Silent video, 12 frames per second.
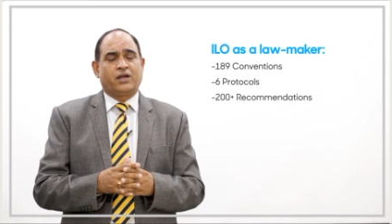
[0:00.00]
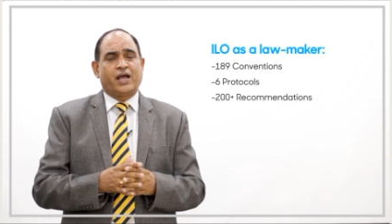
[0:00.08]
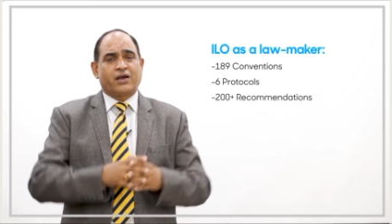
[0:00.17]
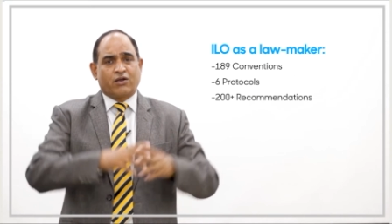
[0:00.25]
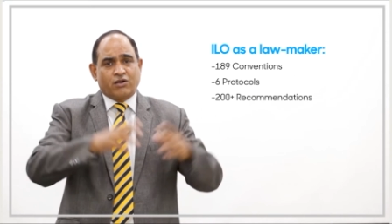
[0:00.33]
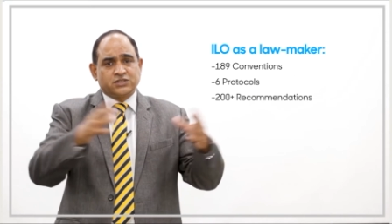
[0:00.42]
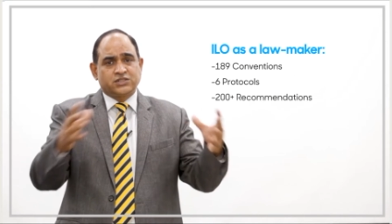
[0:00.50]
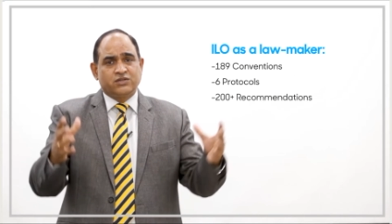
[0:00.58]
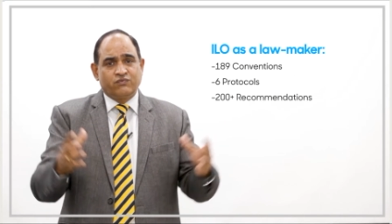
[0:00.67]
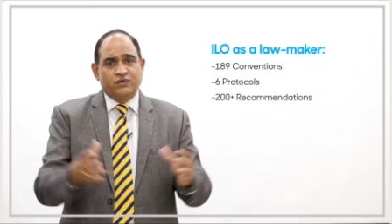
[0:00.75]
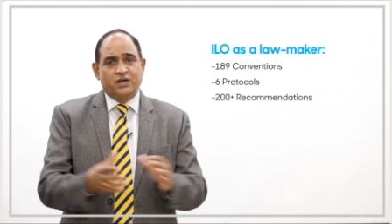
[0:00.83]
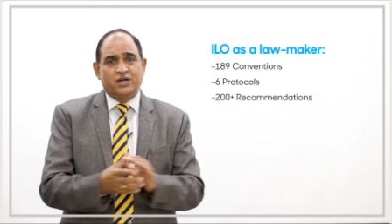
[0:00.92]
across the
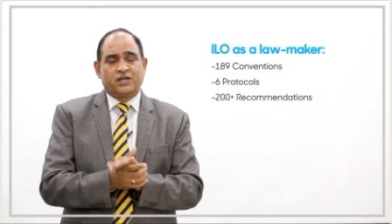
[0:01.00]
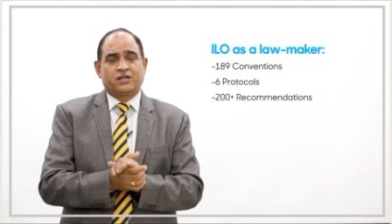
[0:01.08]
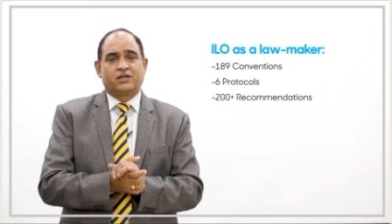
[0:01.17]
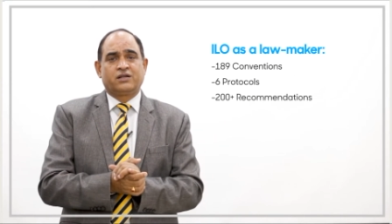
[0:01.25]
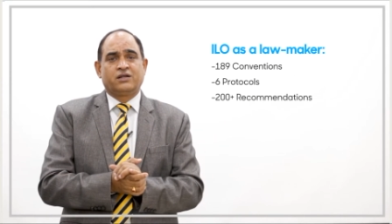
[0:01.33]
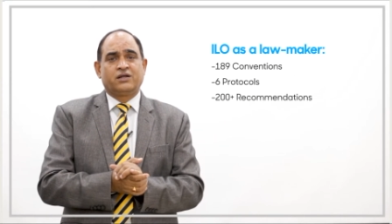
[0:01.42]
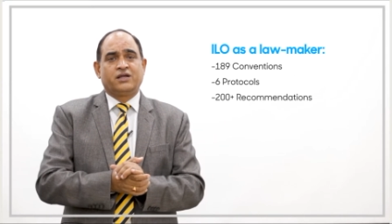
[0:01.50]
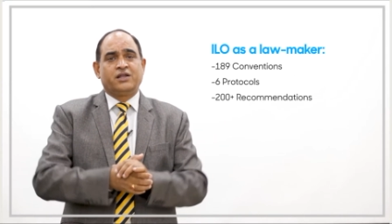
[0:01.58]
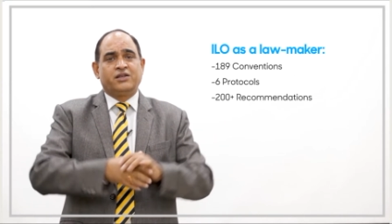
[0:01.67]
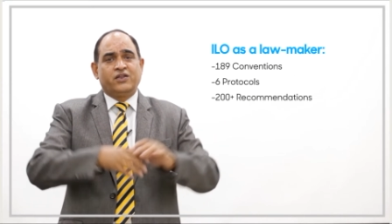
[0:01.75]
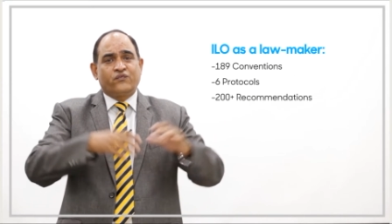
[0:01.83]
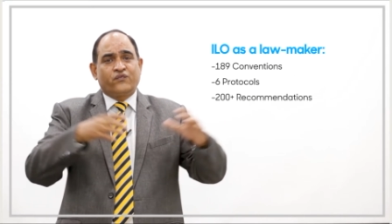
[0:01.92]
world
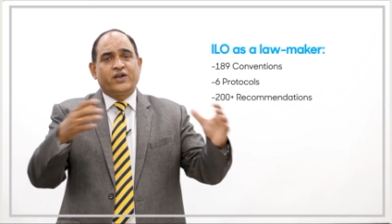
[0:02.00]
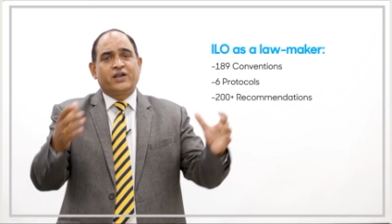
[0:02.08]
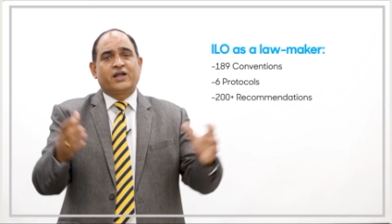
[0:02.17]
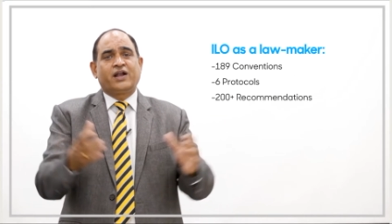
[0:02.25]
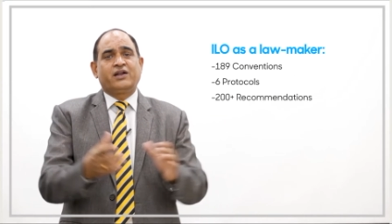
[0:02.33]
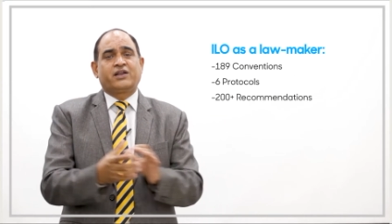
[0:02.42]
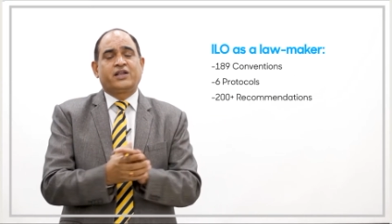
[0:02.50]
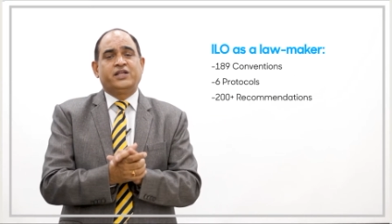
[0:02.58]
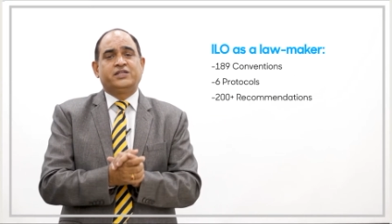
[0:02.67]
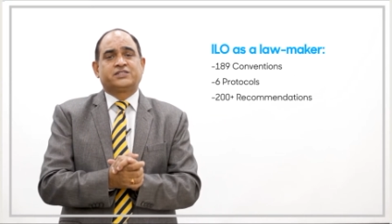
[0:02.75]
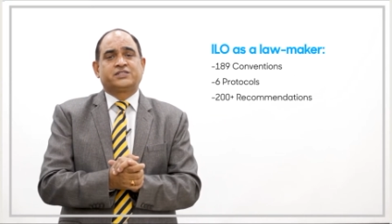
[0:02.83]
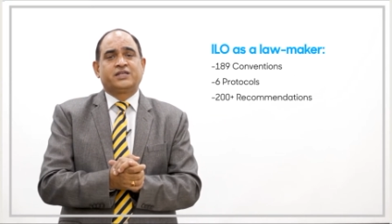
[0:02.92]
in different
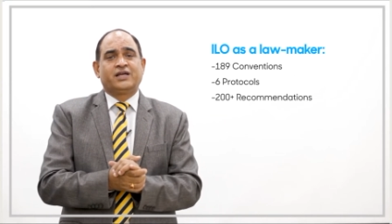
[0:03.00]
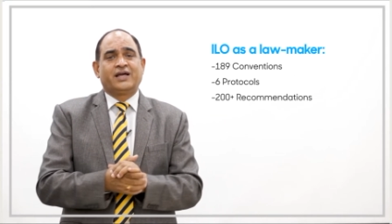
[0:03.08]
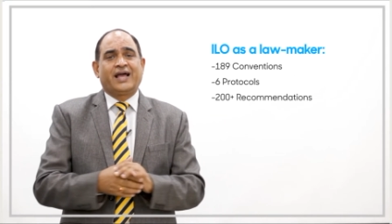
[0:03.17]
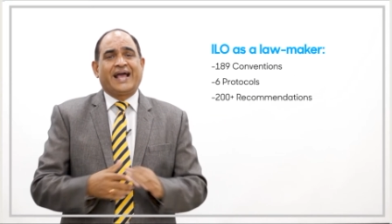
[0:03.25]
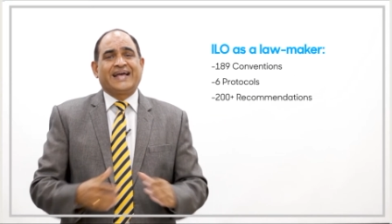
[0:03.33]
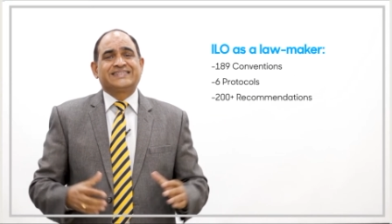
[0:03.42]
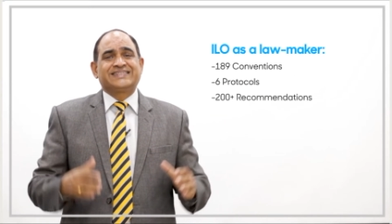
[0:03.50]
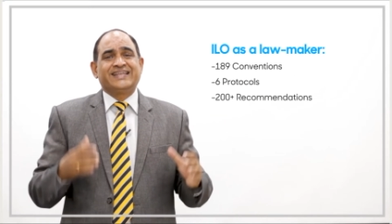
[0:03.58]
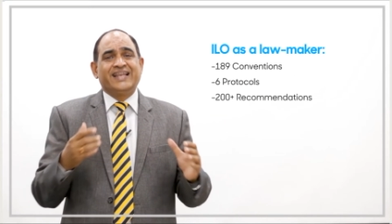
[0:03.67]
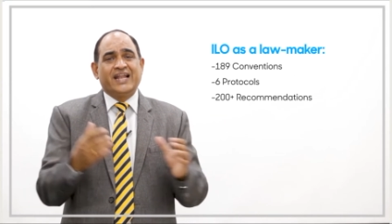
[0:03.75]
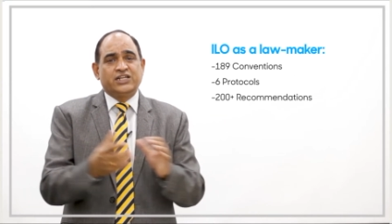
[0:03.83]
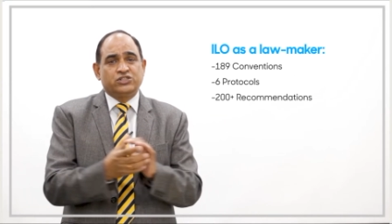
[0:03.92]
countries has
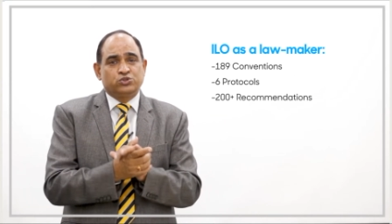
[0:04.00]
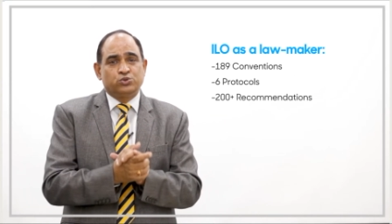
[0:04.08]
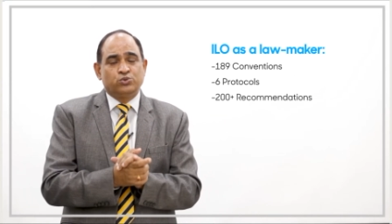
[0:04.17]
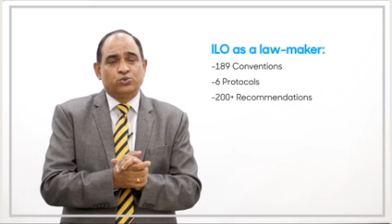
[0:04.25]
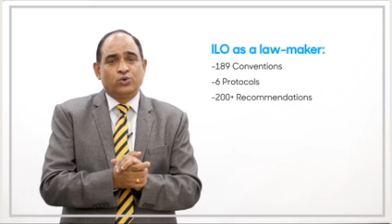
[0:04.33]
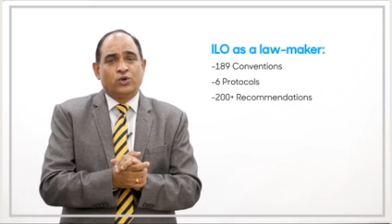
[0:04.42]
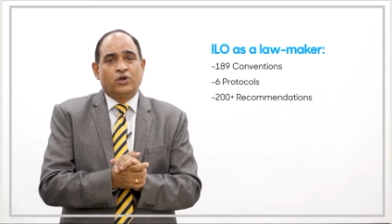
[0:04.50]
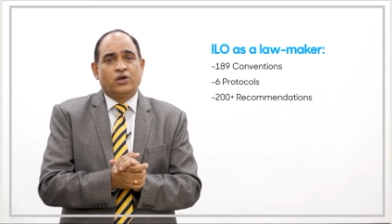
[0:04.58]
led to